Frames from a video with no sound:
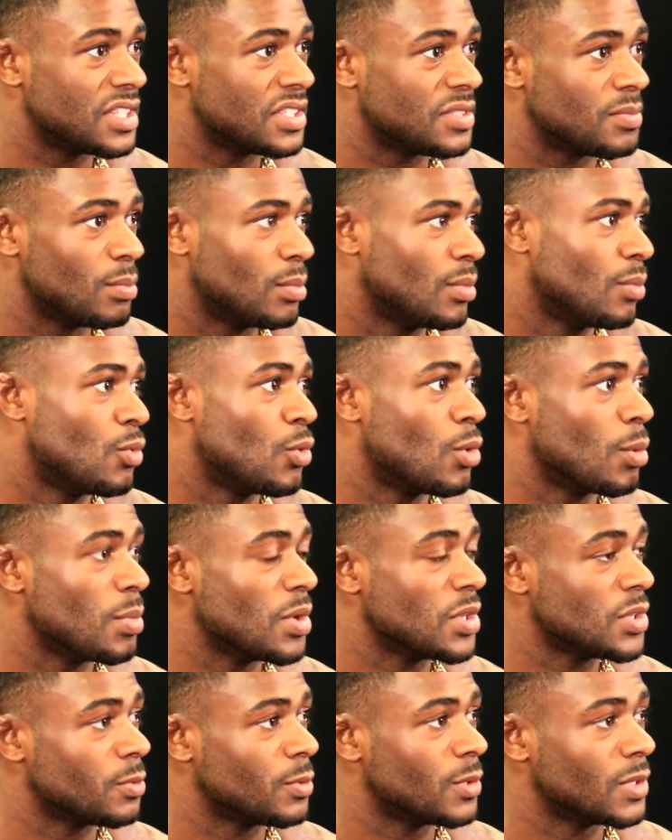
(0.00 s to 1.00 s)
It's more
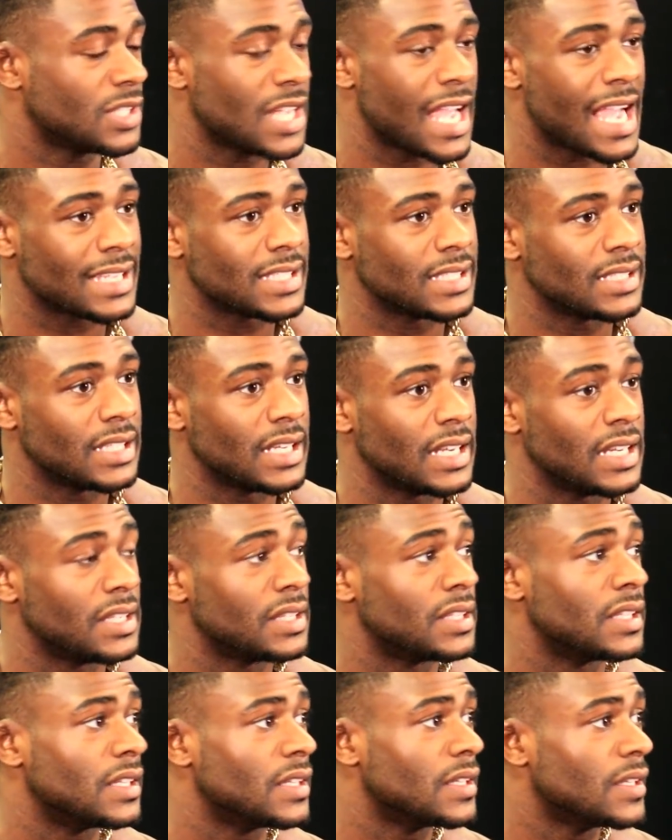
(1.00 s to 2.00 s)
miserable and taxing than
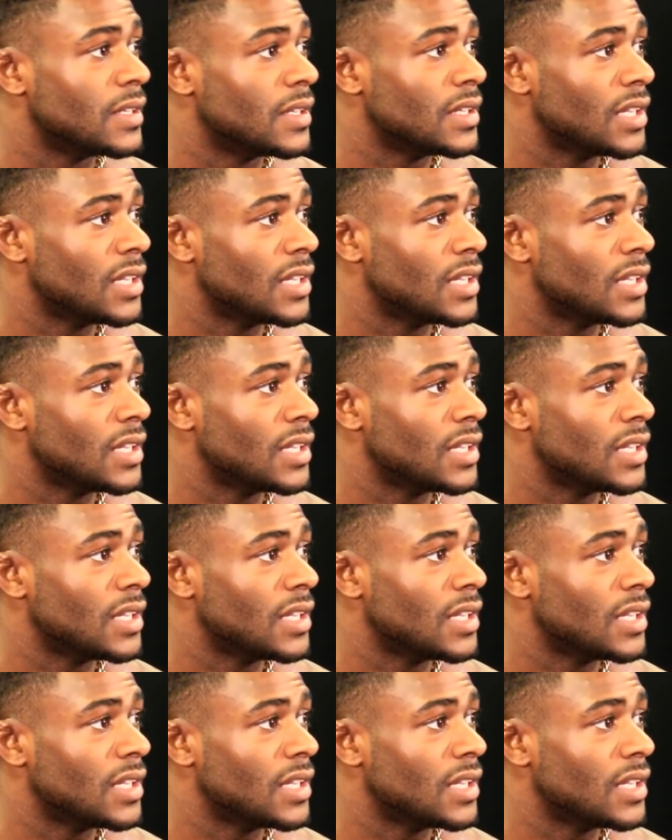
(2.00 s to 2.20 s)
anything.